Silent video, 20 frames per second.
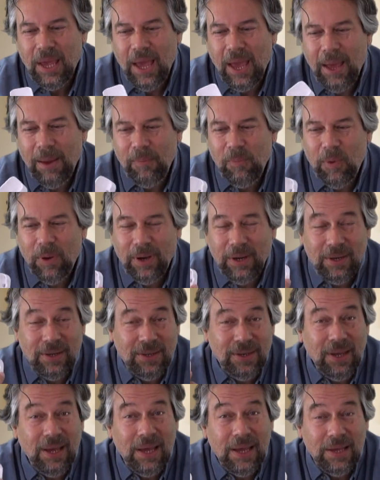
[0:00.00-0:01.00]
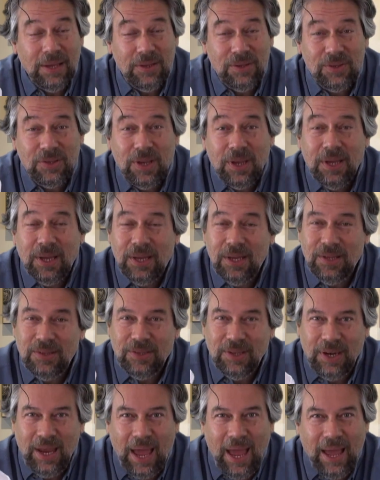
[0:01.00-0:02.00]
And what it does
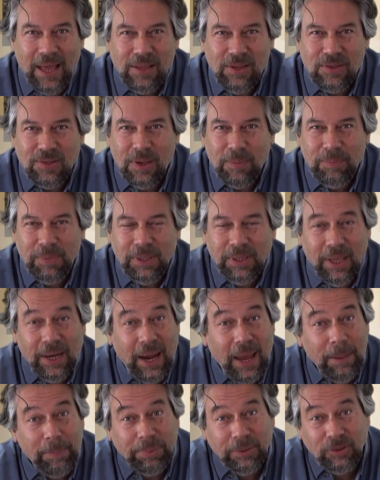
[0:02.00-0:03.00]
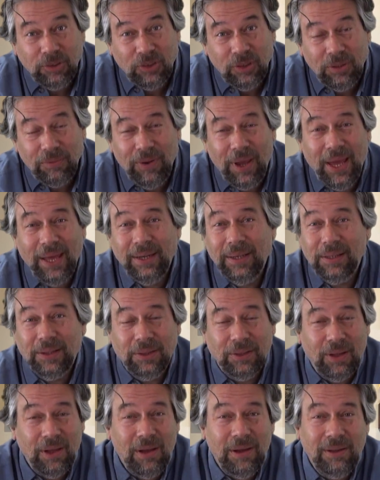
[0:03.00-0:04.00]
is it adds something that Apple should have added a
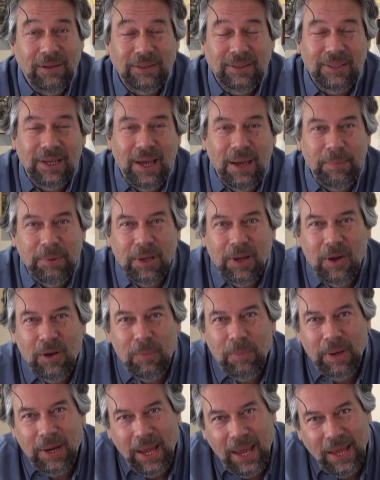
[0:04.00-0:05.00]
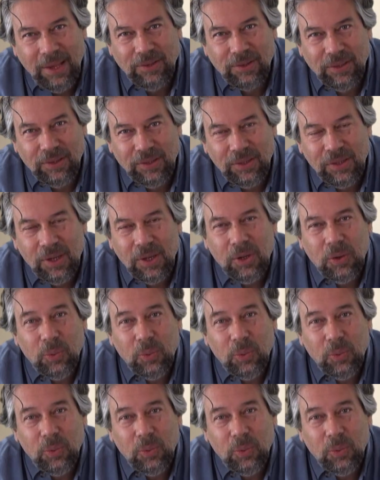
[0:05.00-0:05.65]
long time ago but hasn't,